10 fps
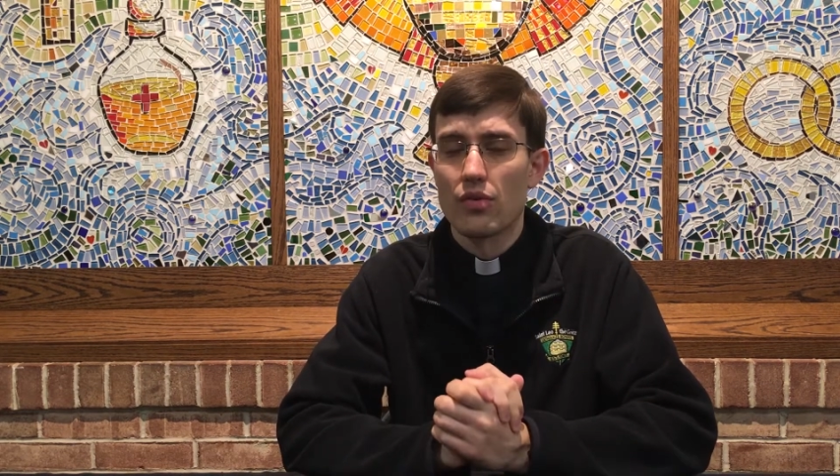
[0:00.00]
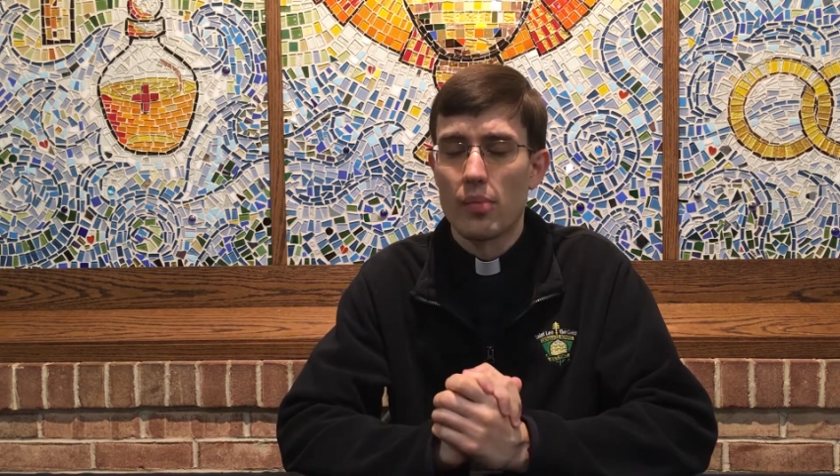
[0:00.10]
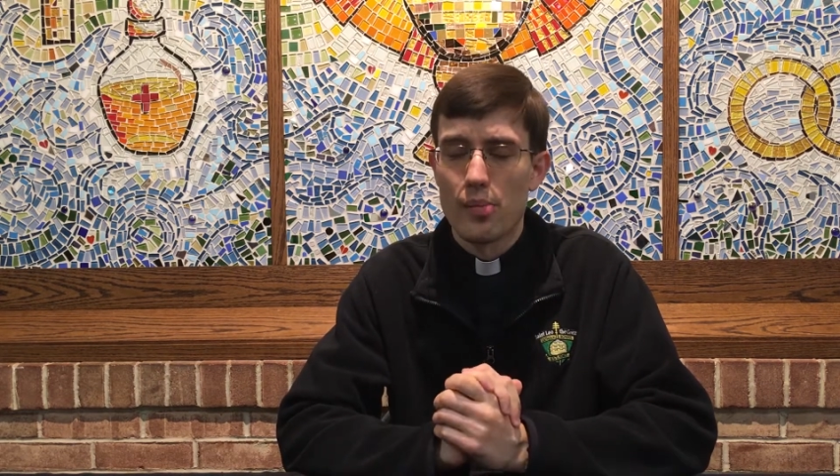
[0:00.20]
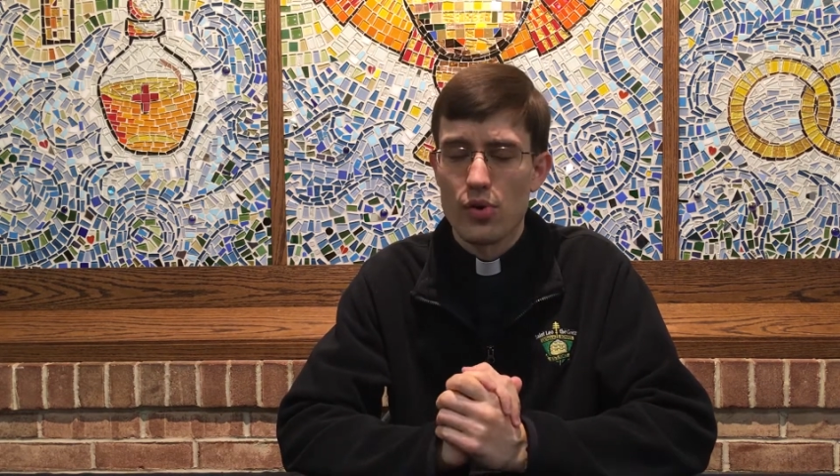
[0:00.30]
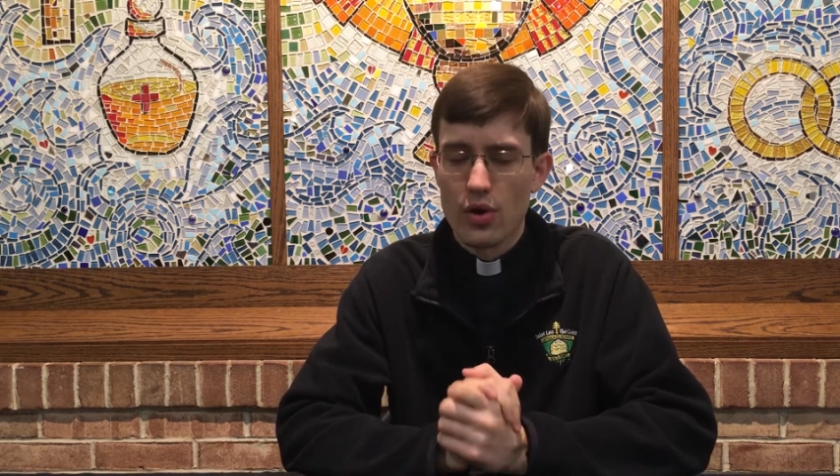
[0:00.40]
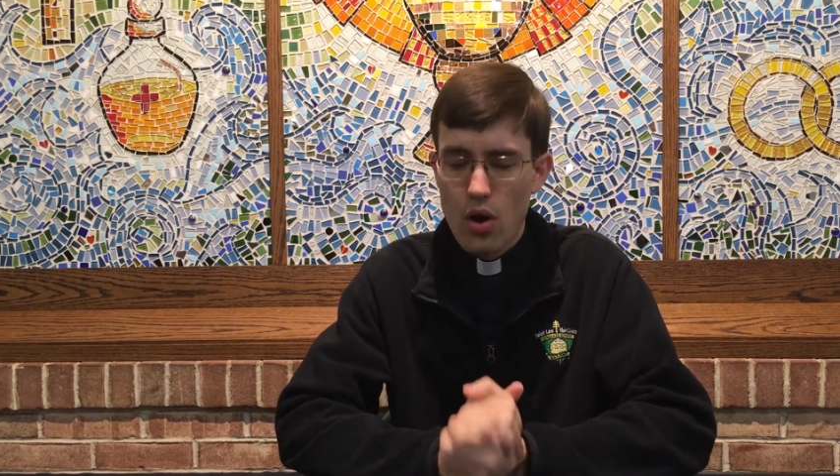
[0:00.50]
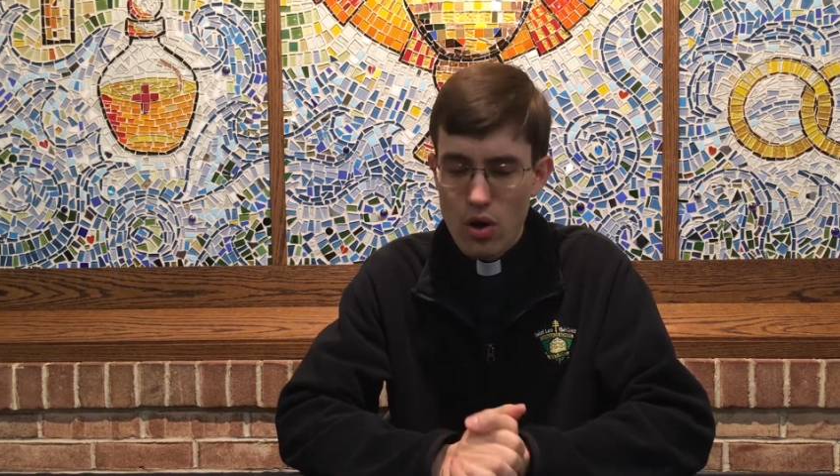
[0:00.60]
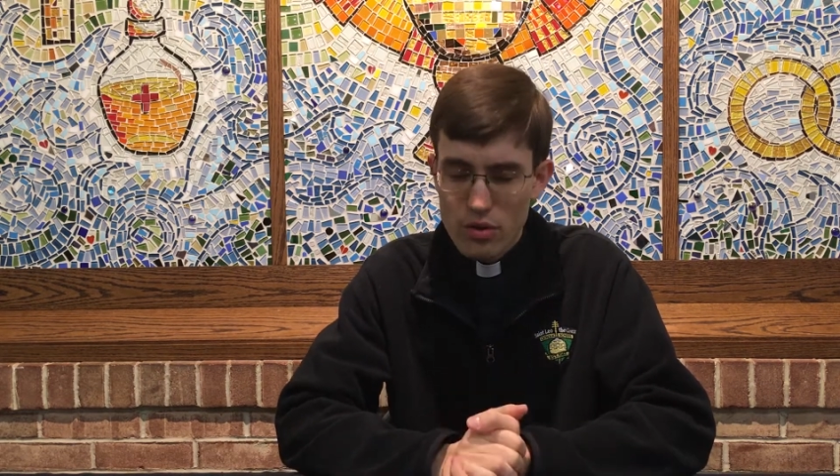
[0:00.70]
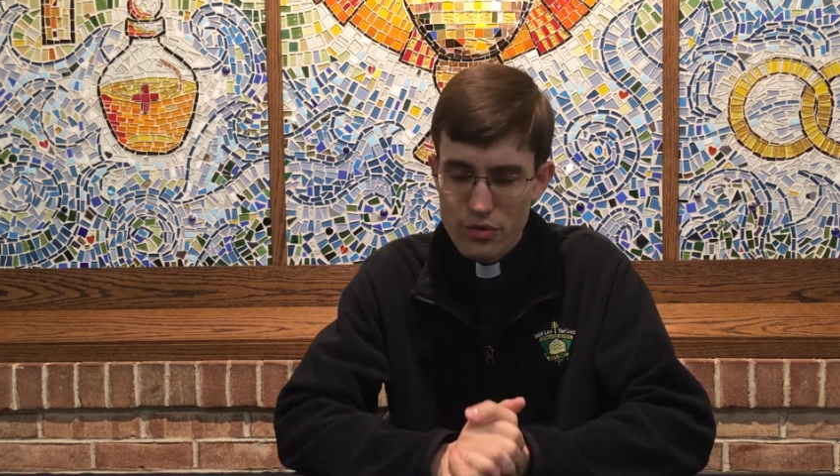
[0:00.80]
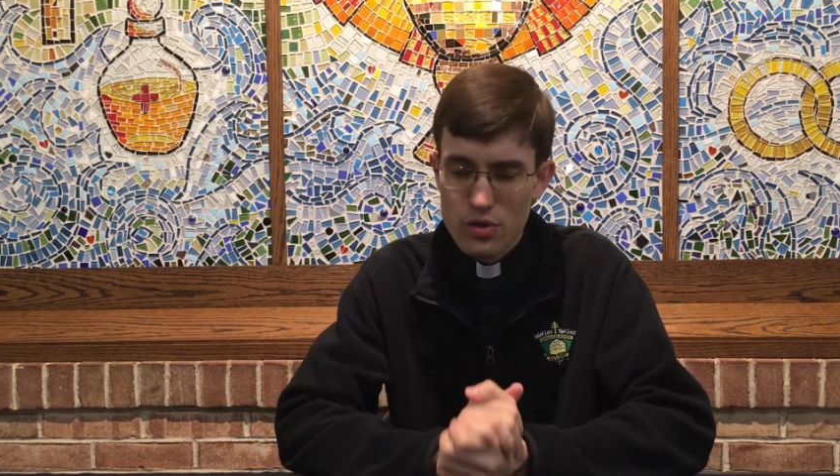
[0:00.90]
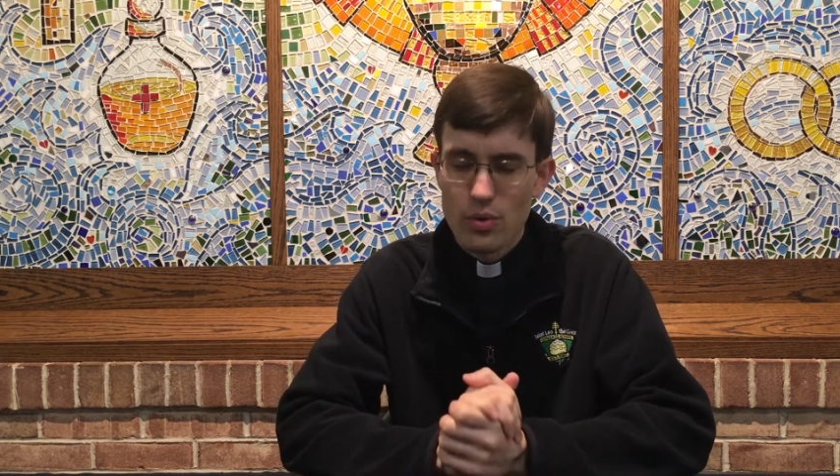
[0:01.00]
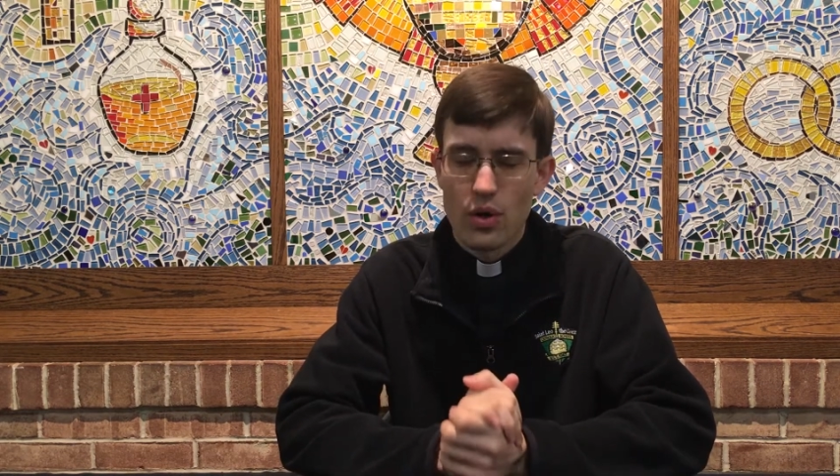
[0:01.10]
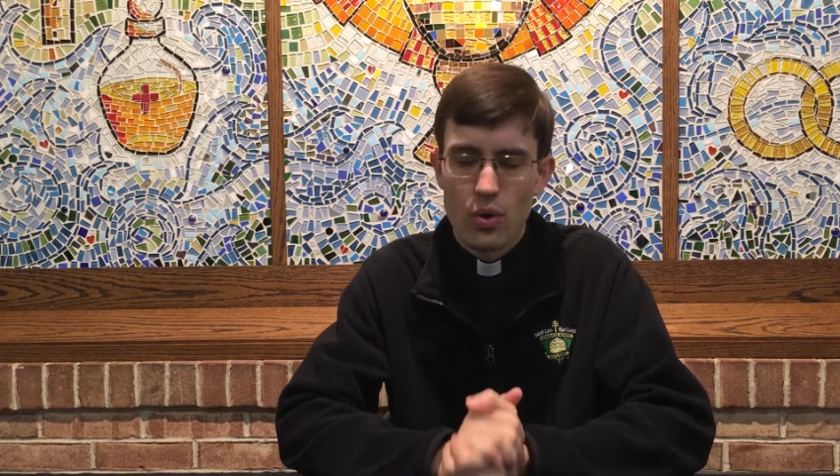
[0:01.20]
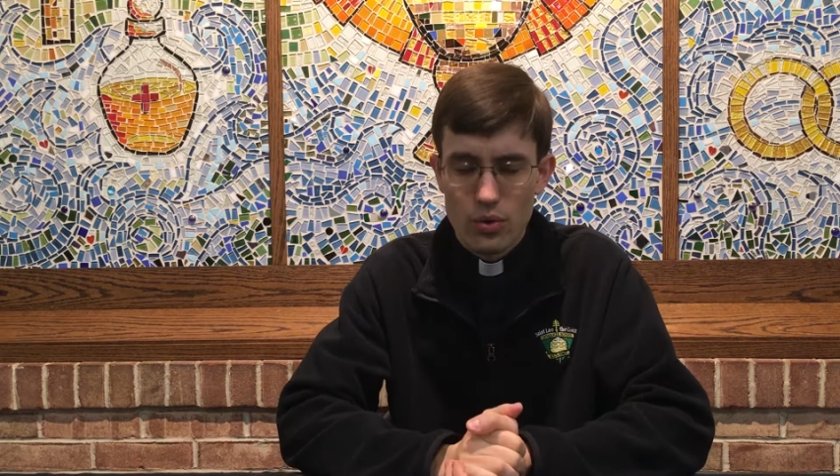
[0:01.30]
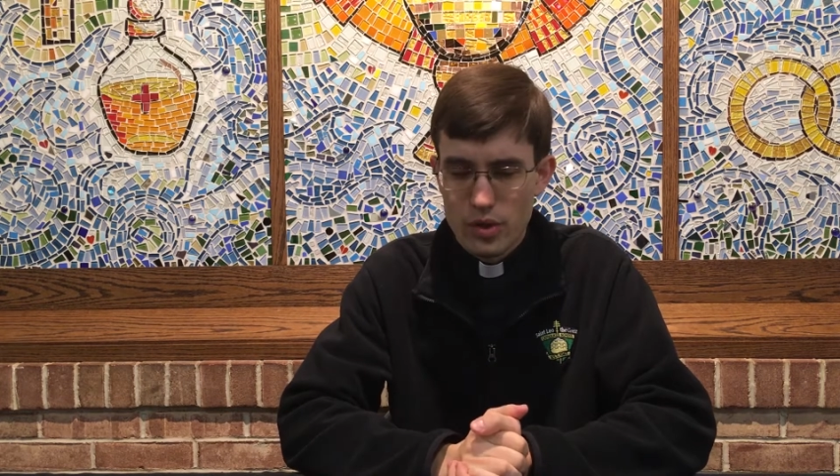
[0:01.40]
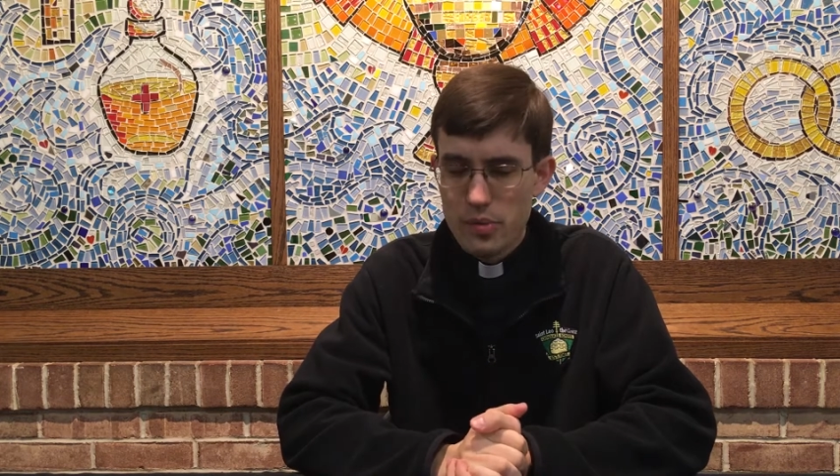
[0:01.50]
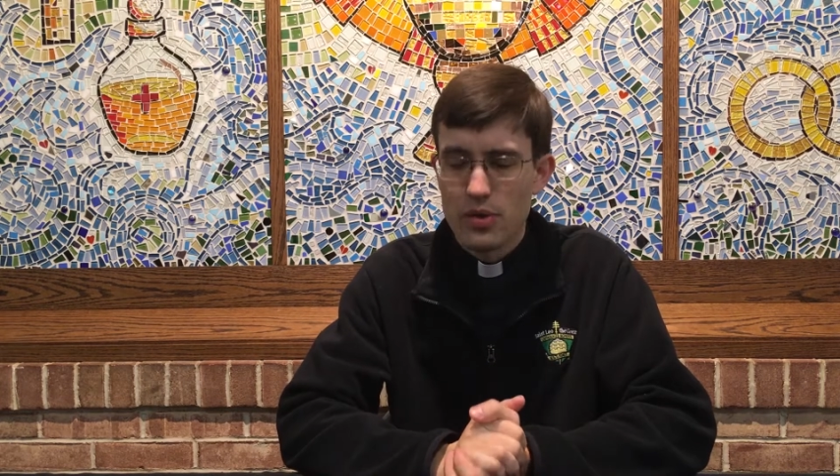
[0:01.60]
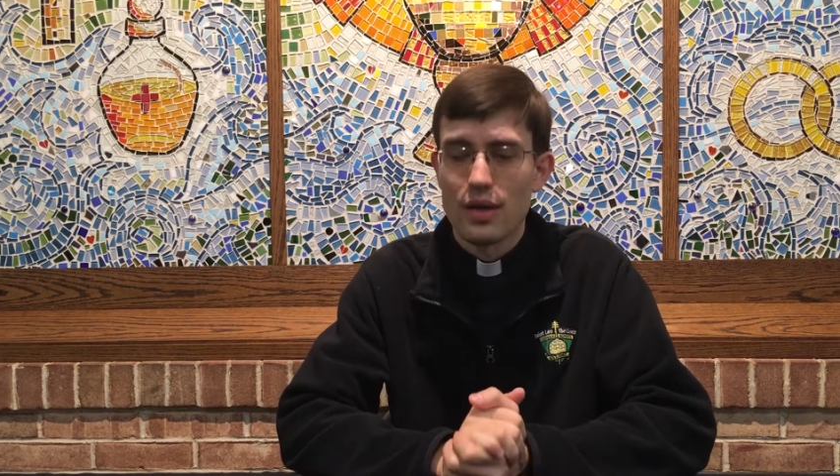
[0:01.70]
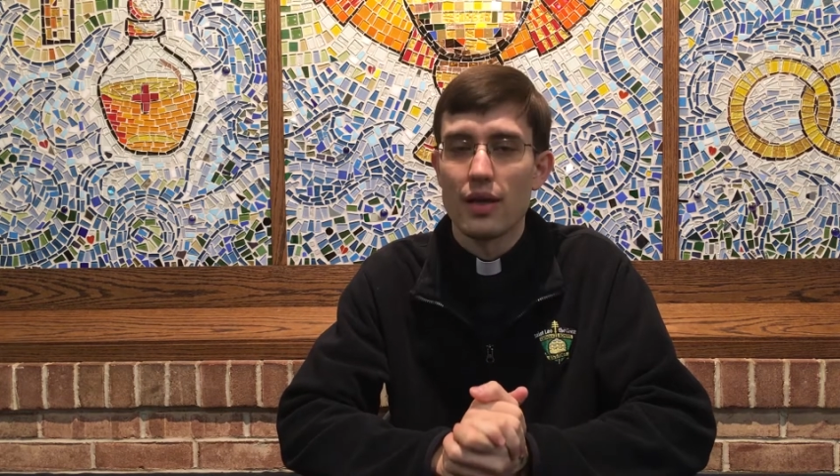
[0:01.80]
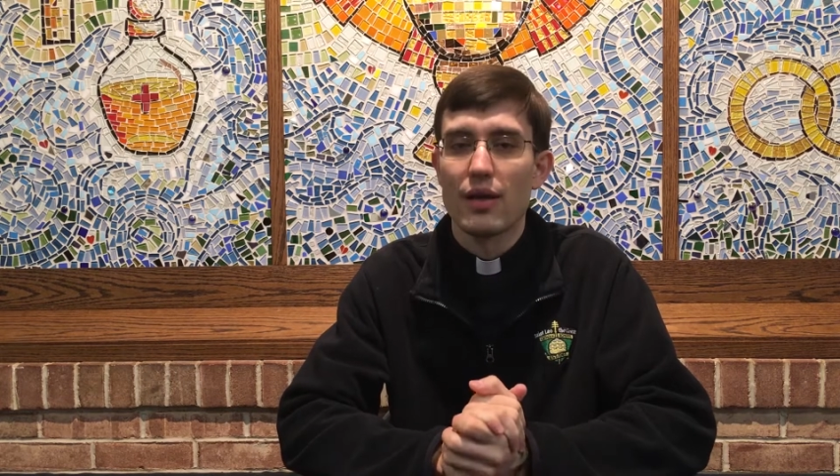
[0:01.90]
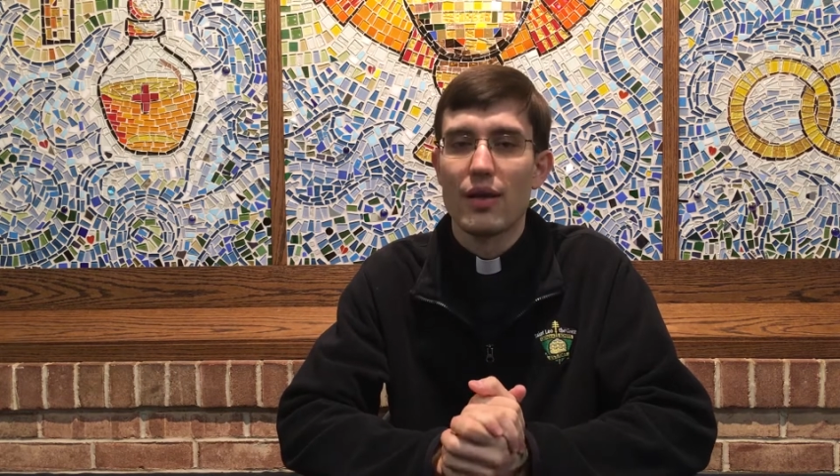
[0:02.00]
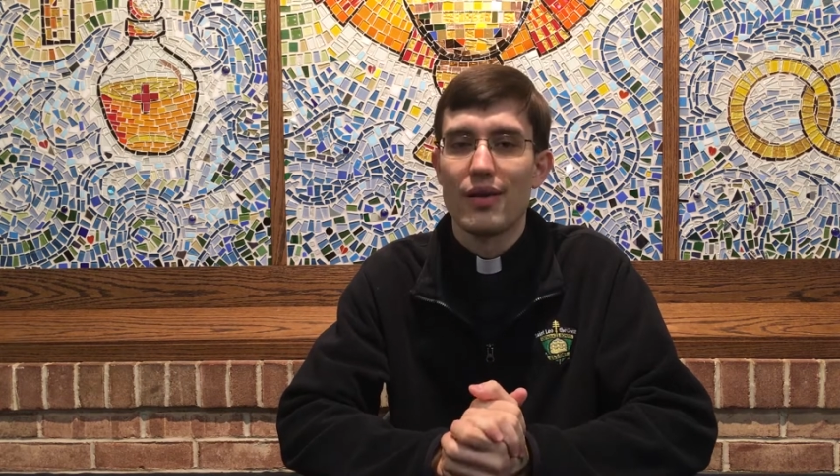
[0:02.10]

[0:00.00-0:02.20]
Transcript: and remembering all of you, our whole community,